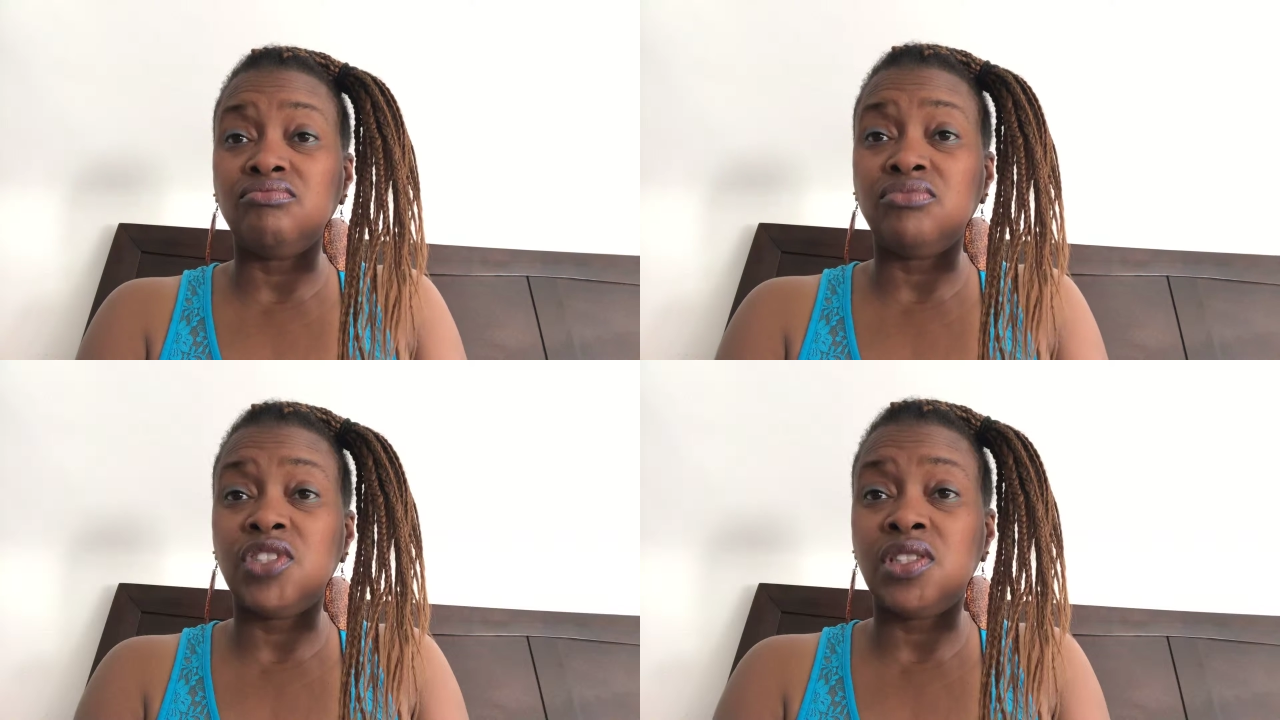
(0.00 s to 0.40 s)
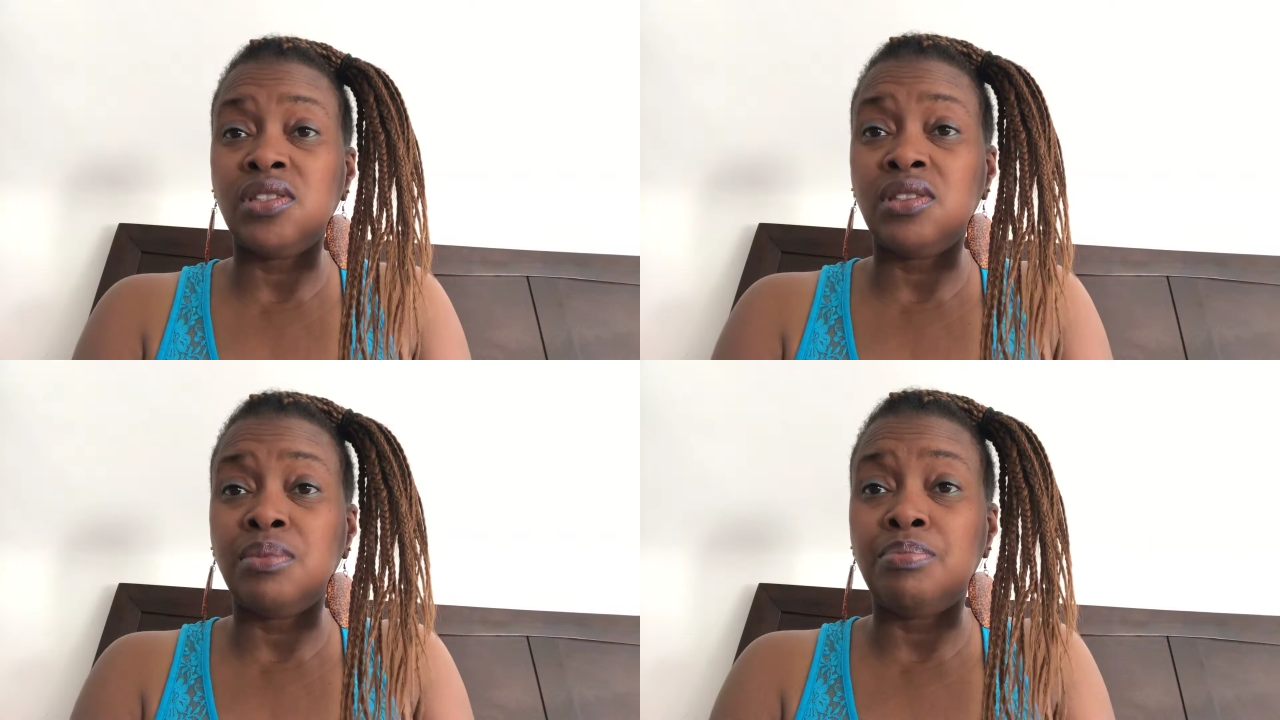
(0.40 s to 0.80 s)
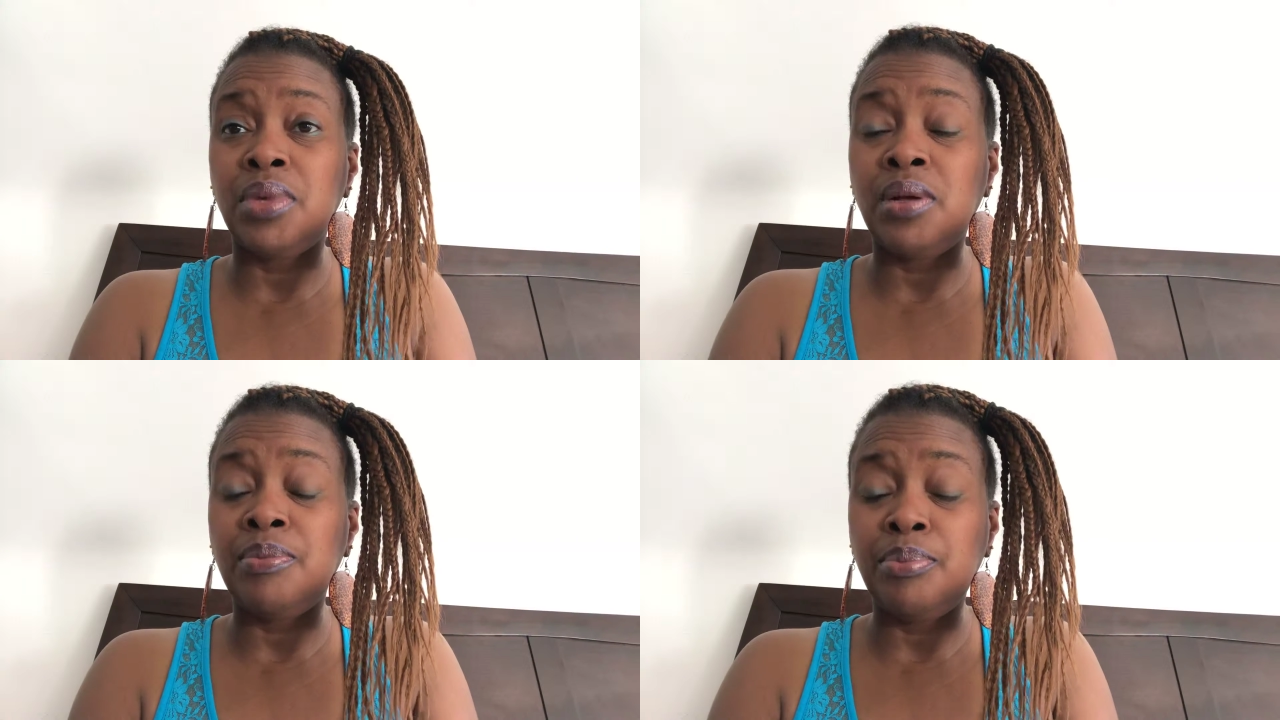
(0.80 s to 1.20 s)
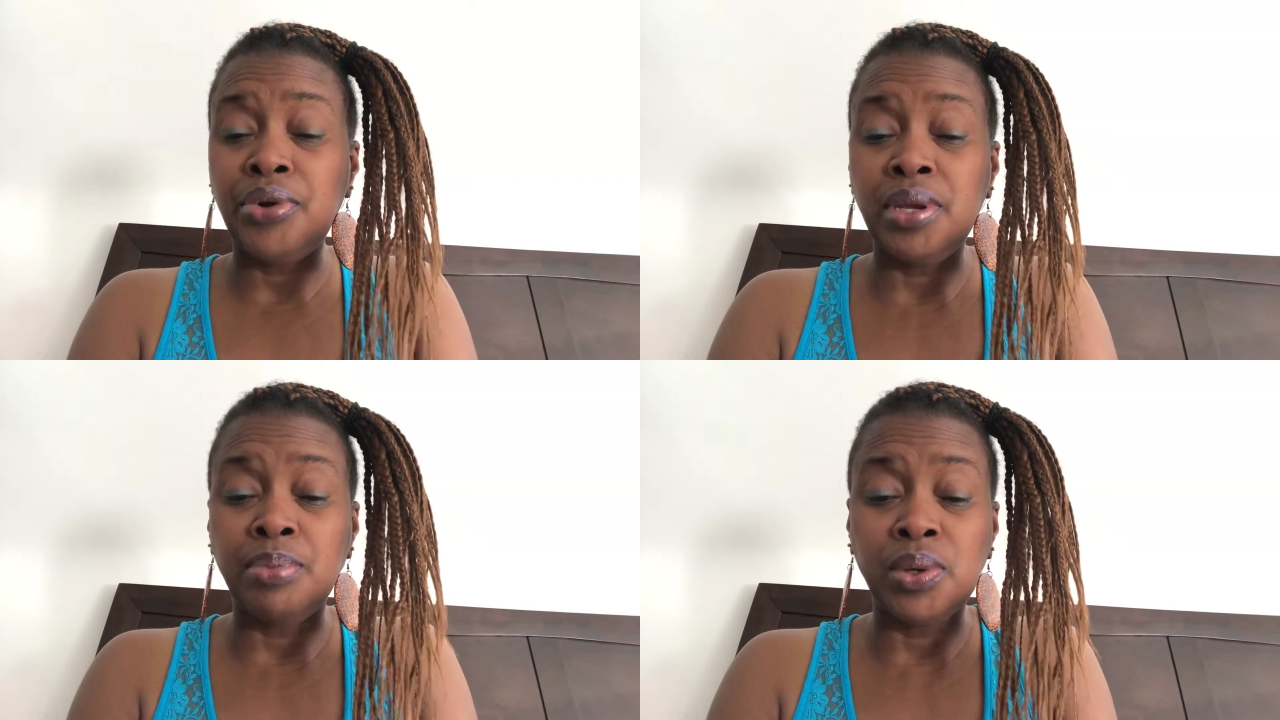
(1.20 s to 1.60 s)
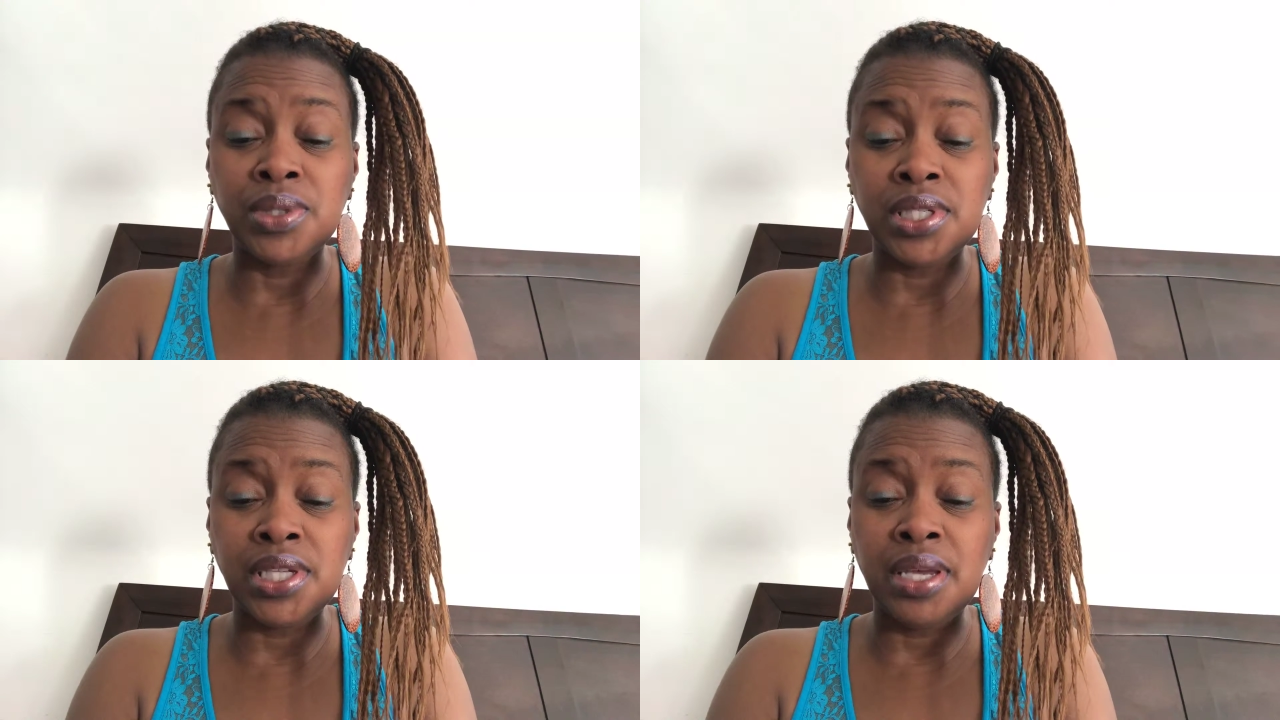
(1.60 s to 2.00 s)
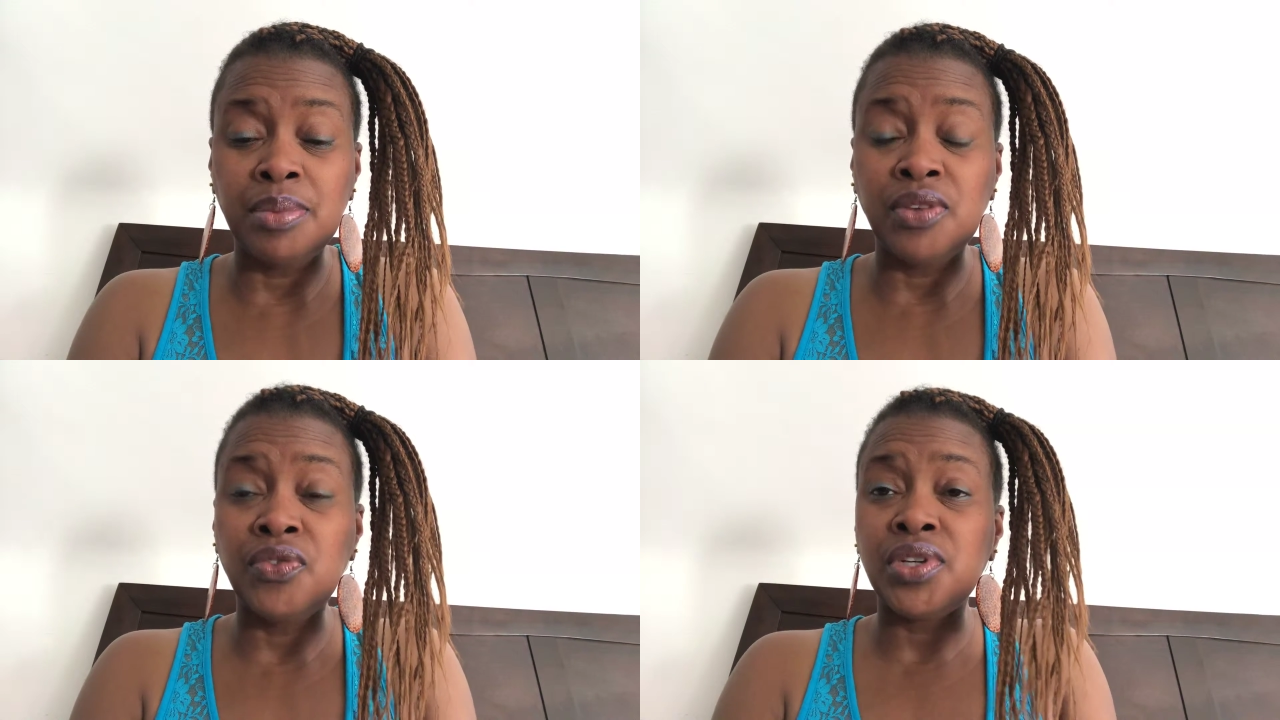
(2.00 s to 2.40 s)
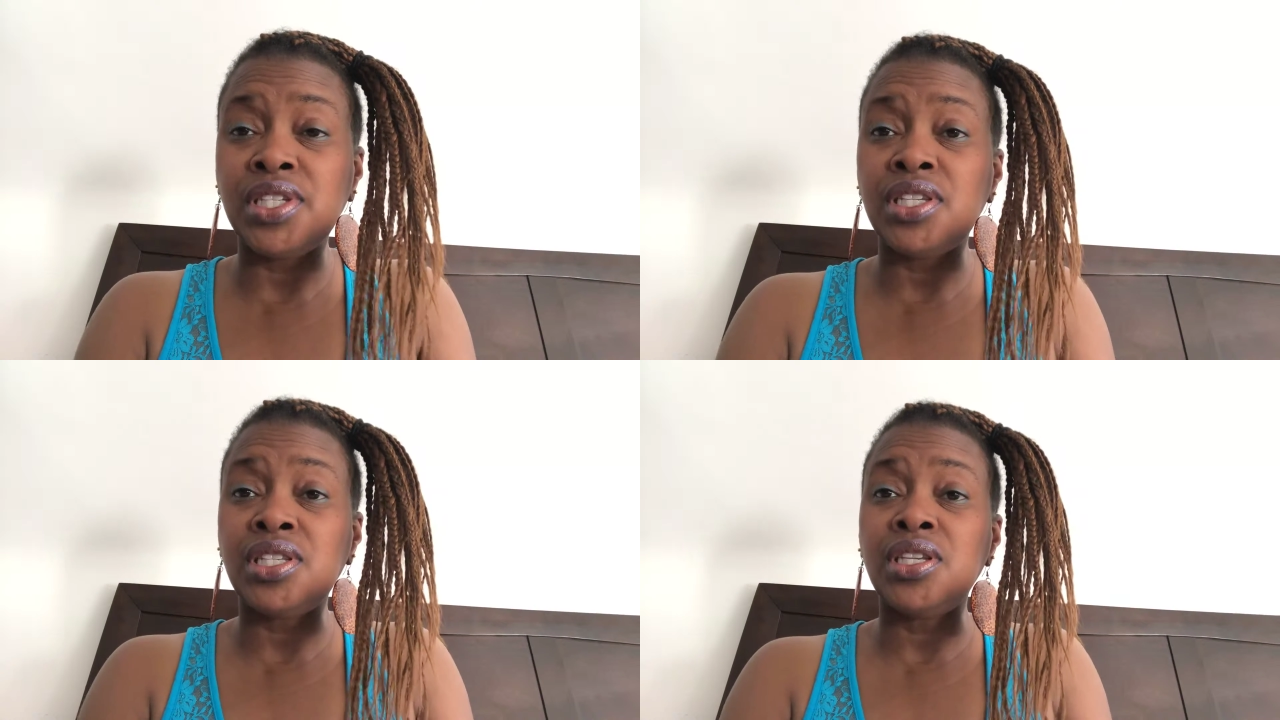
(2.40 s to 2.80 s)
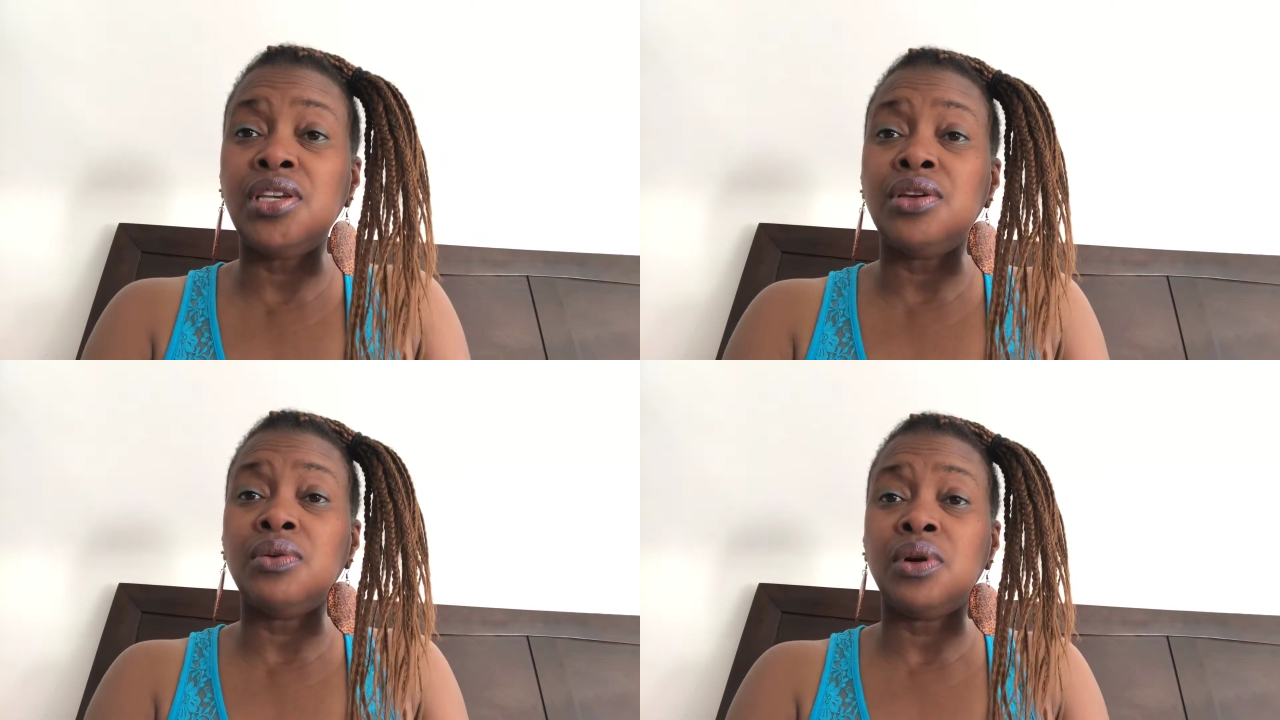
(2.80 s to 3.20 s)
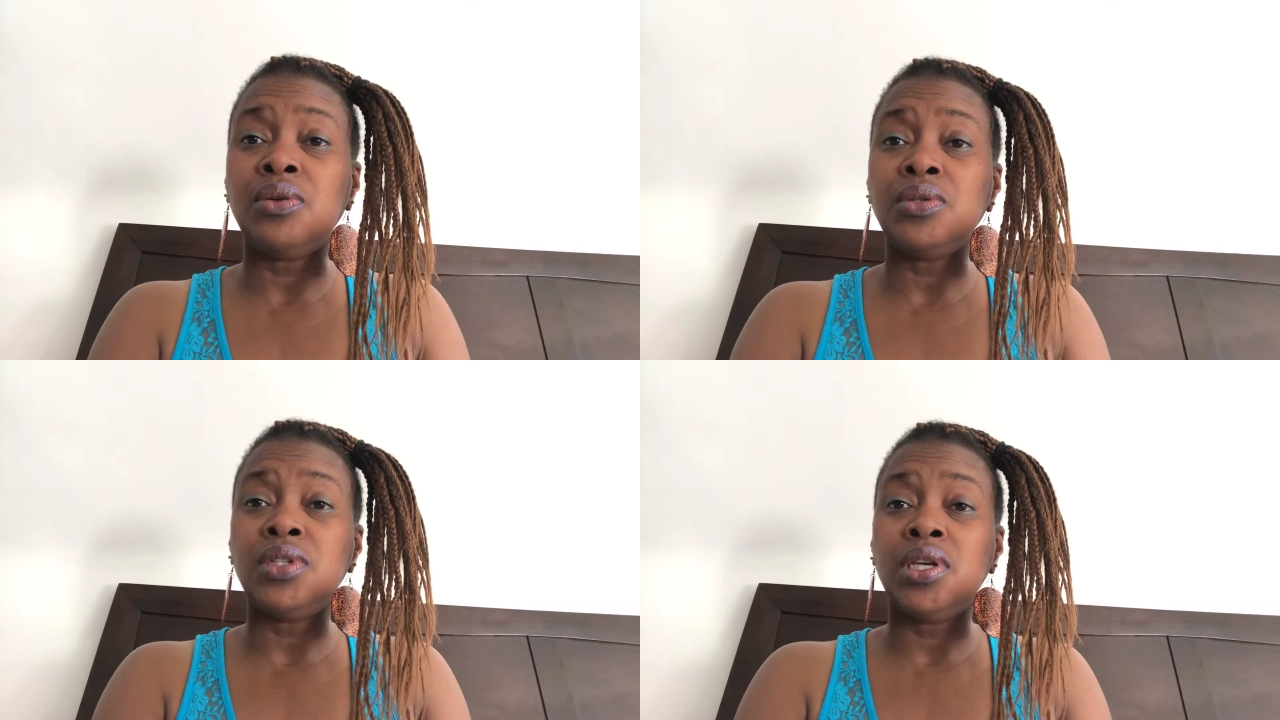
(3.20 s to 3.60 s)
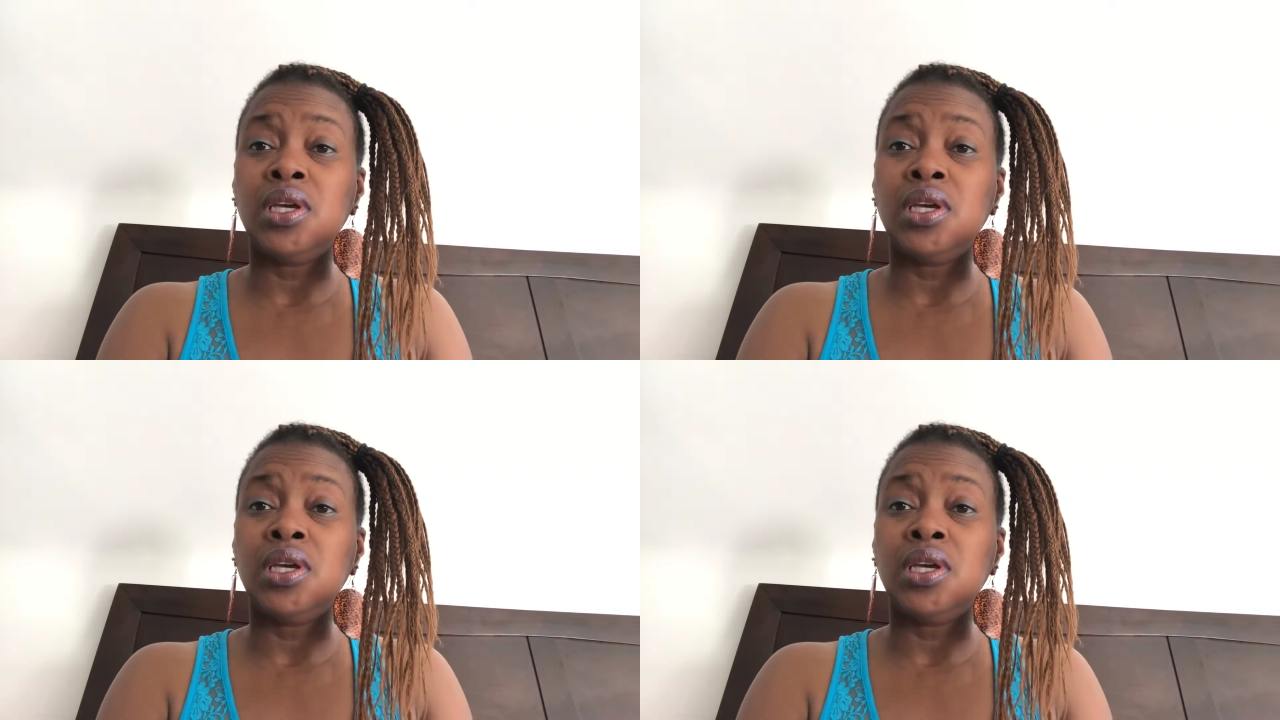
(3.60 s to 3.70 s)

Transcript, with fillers: This is a, a pretty bold statement for a 16 year old.